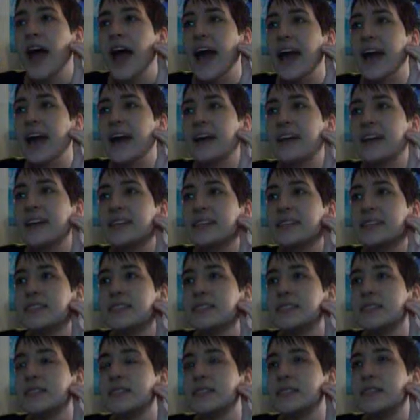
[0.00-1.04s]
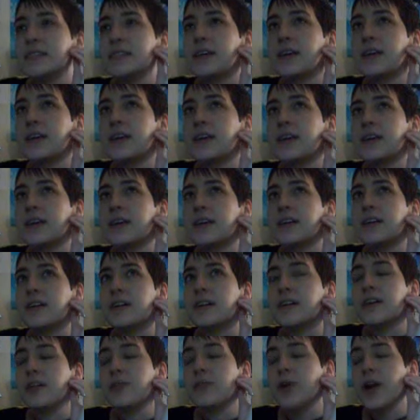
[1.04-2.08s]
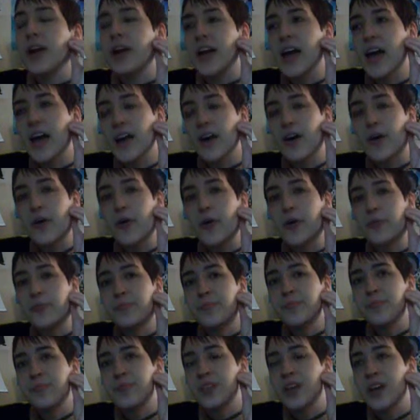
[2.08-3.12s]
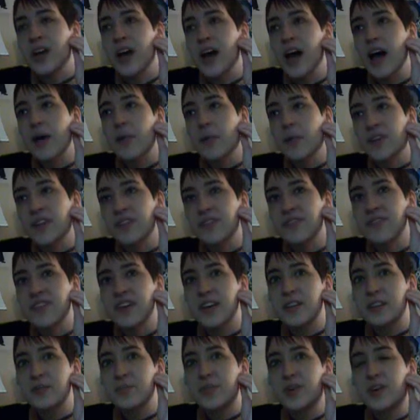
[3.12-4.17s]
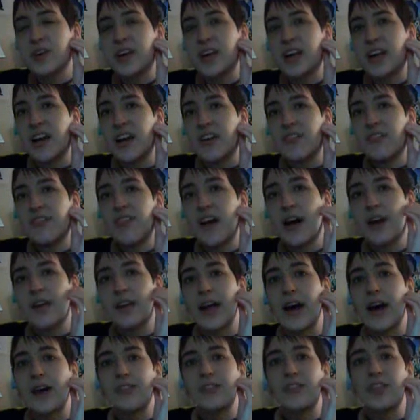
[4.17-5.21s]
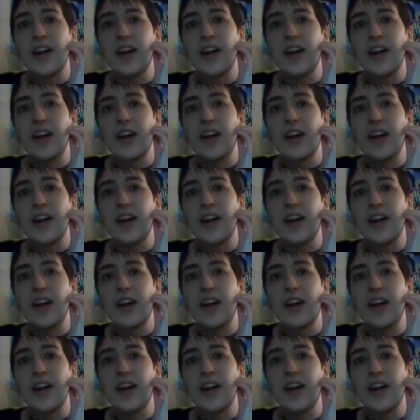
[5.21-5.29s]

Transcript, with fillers: and when I got home, I went on Facebook and I found out